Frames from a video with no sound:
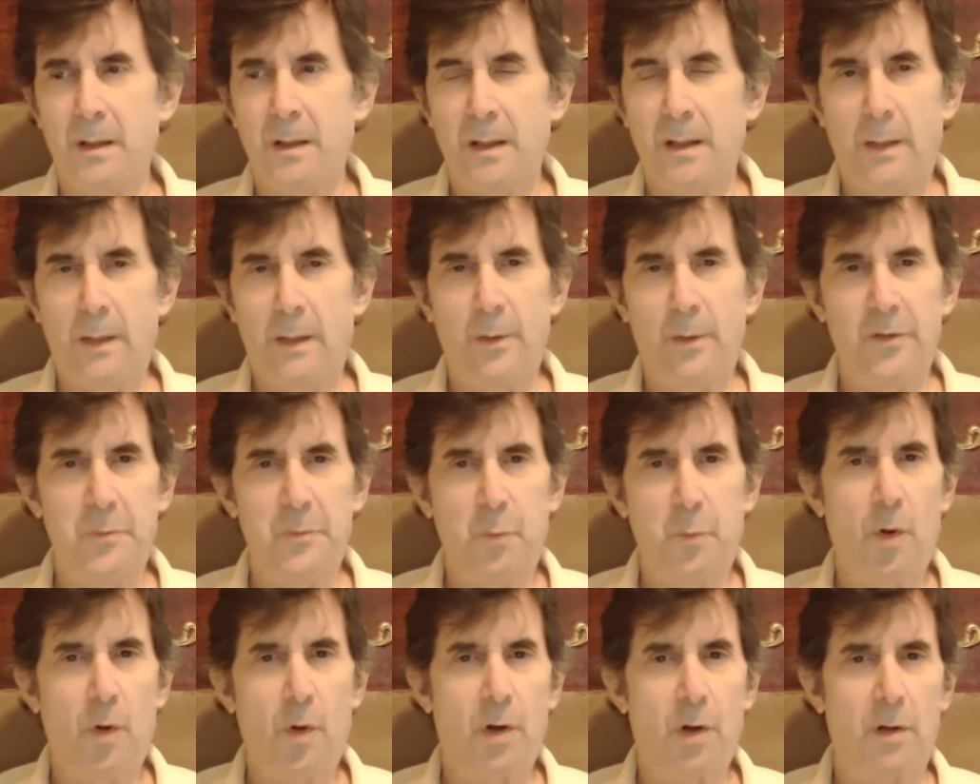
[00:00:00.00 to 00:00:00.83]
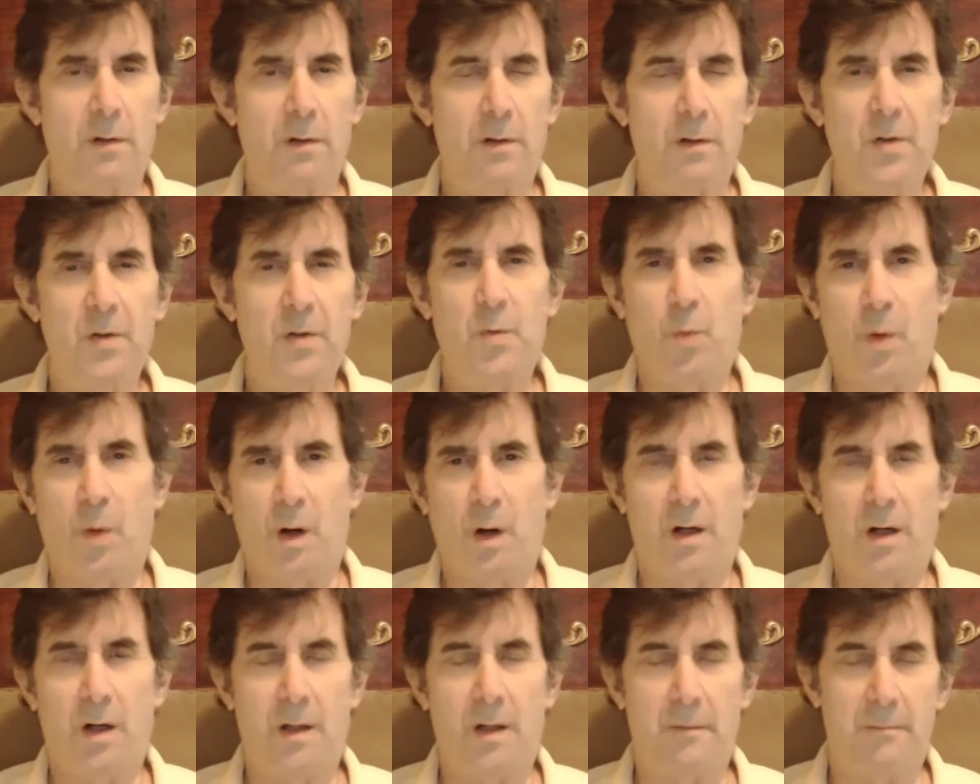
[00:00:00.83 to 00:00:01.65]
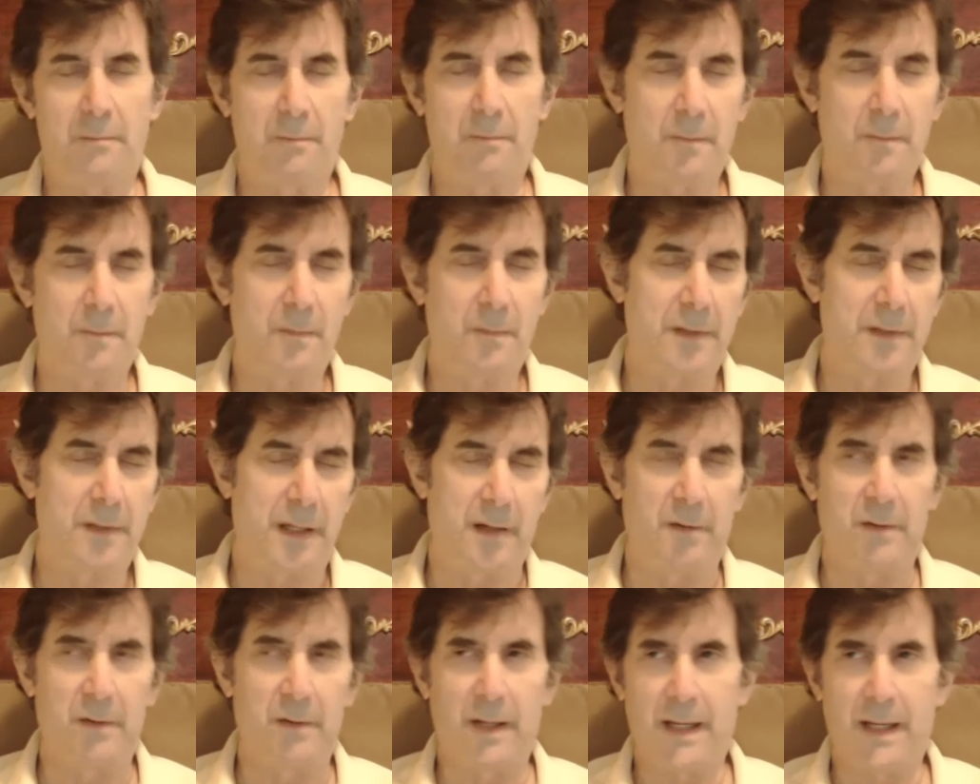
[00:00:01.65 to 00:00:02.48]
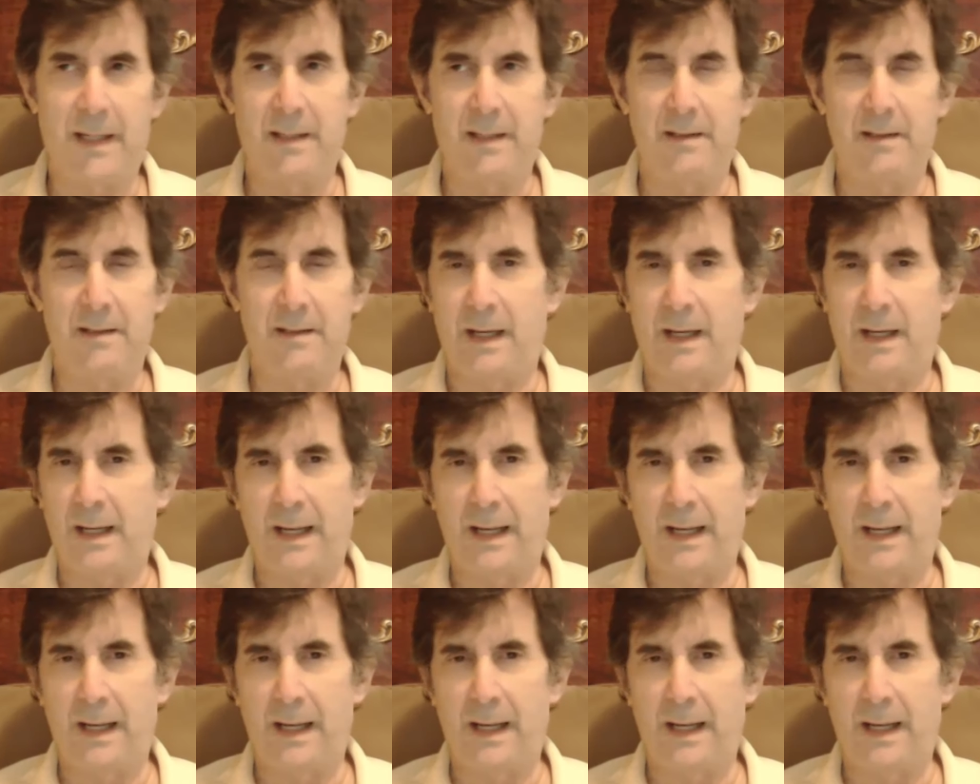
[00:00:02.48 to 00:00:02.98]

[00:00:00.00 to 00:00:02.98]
It was more lukewarm, you know, hey,